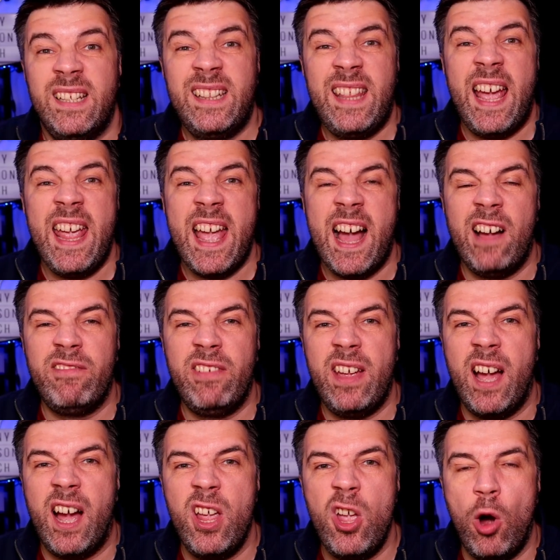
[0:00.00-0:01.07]
there you have it.
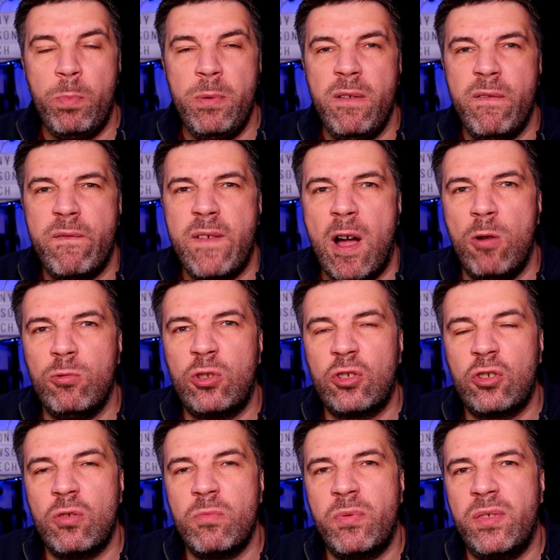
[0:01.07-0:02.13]
I hope you found
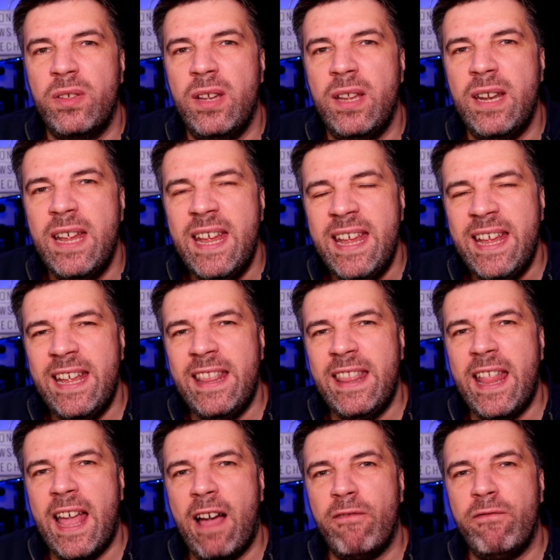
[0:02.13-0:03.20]
something in
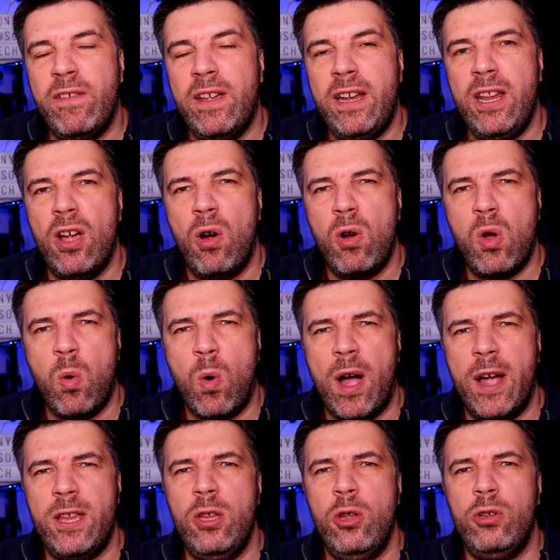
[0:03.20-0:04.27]
that video
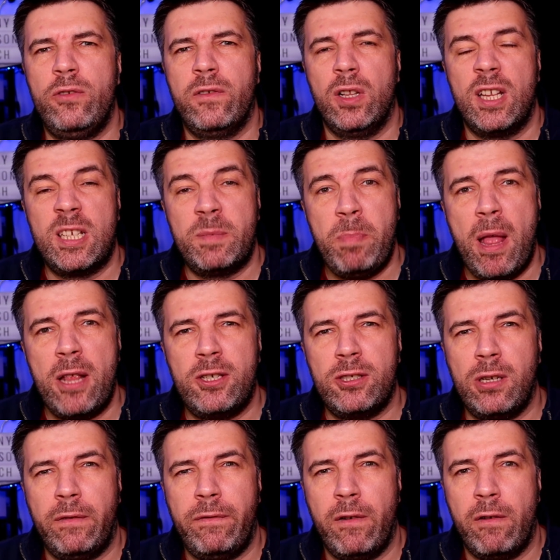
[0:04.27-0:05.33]
quite useful,
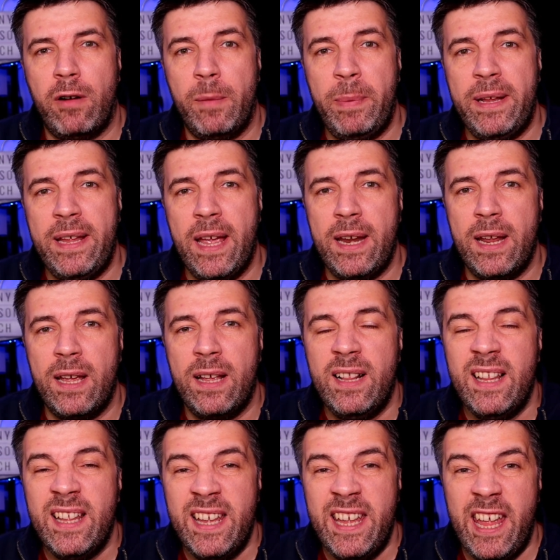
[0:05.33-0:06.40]
especially if you're a beginner.
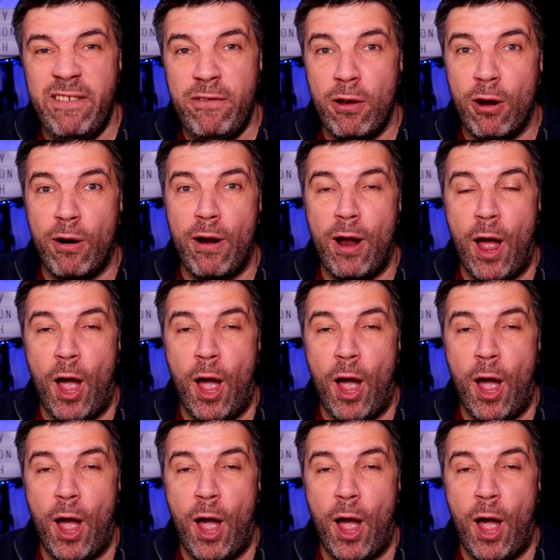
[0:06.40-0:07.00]
If you're a